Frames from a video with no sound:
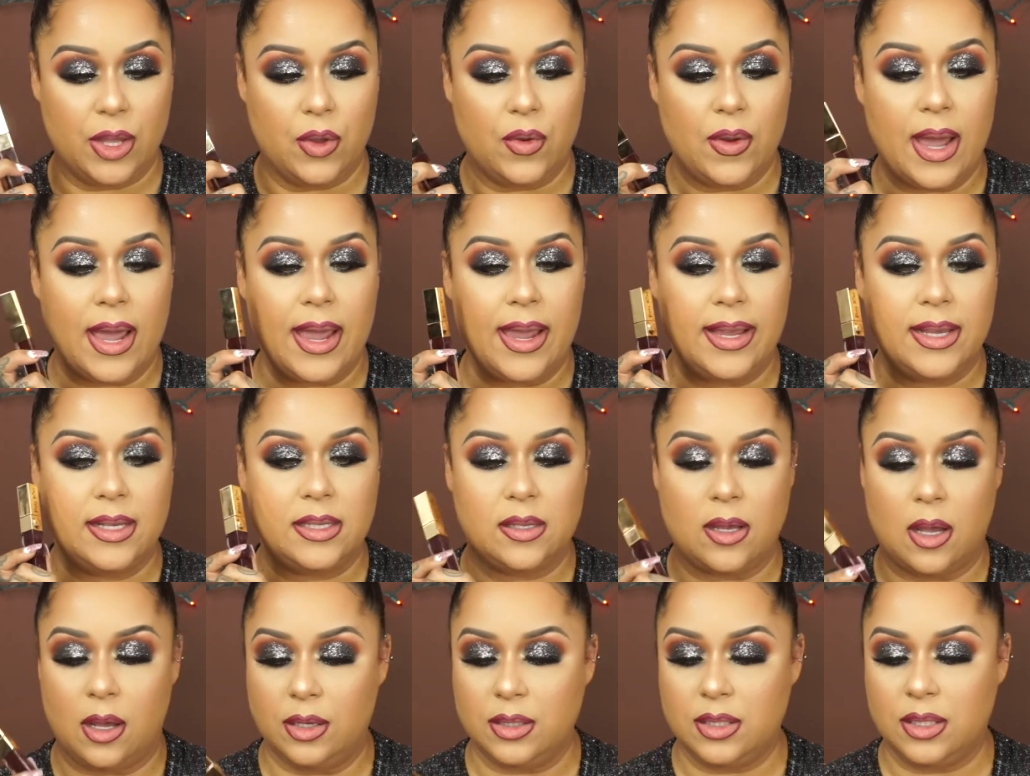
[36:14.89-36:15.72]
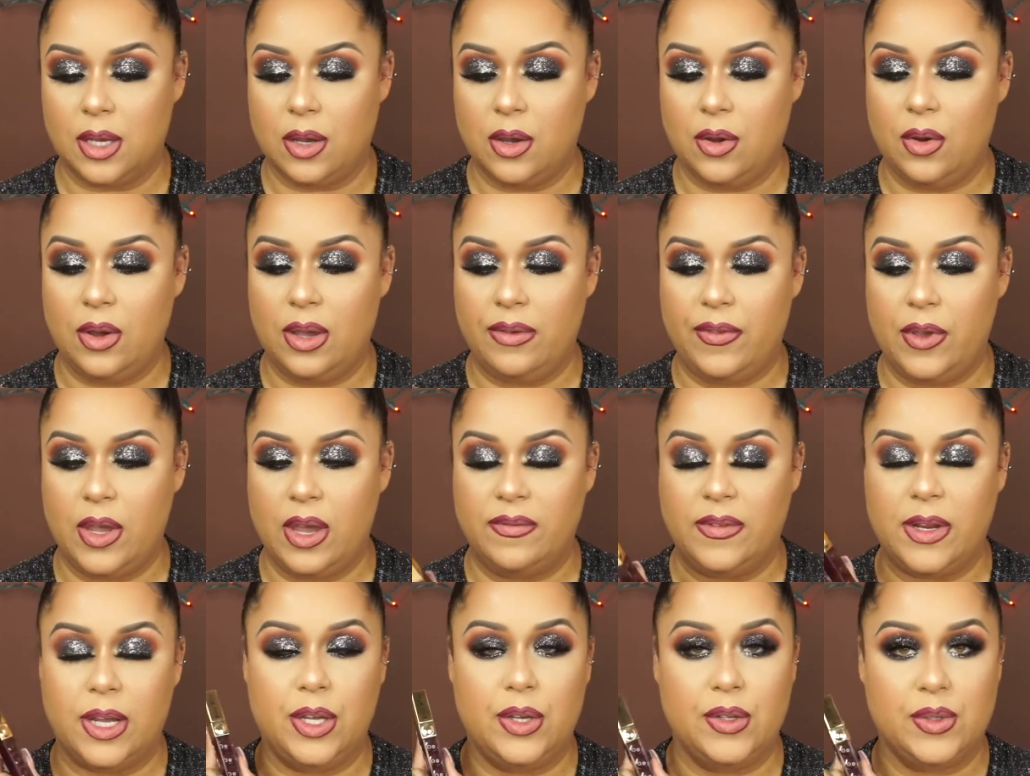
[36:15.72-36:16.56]
You guys also, if you
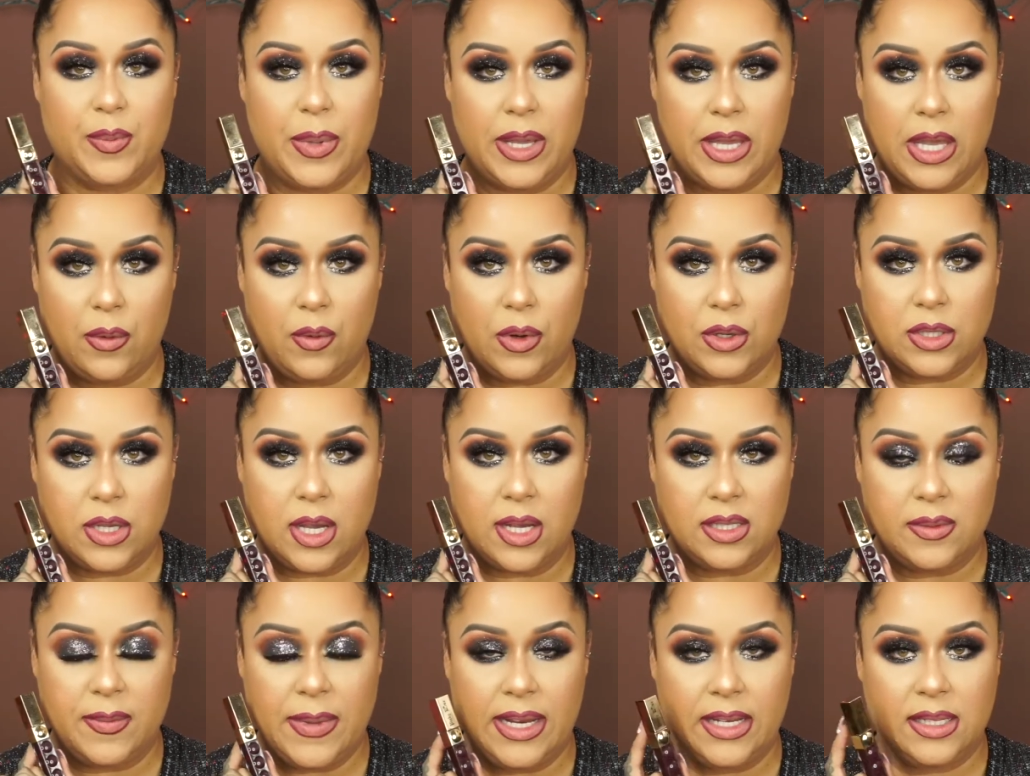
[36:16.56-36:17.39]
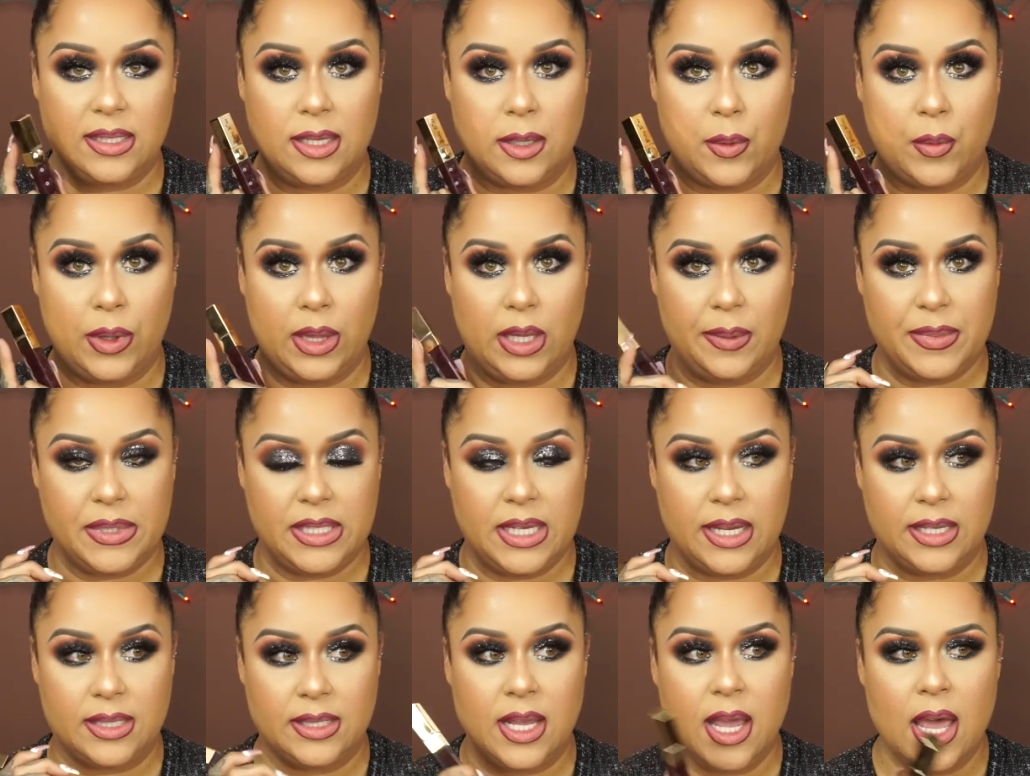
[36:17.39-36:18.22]
have not used Pinky Rose Cosmetics liquid
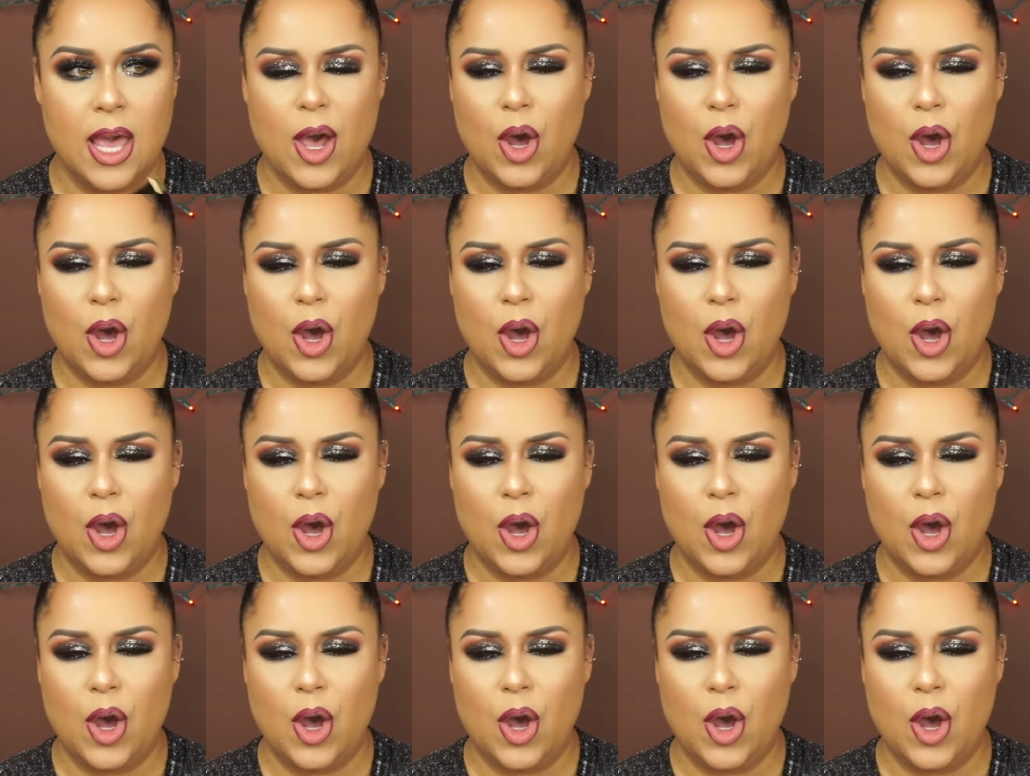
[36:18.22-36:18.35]
lipsticks,